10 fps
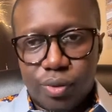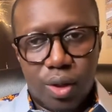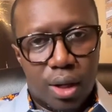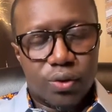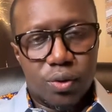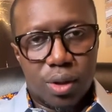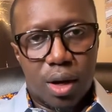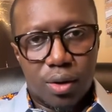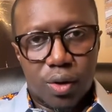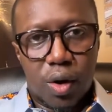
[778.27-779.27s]
not too
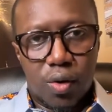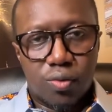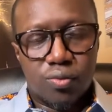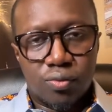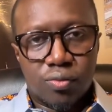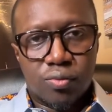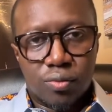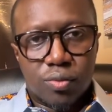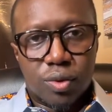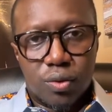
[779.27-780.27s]
long ago,
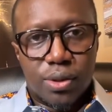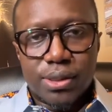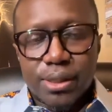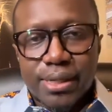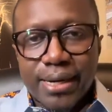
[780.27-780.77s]
was the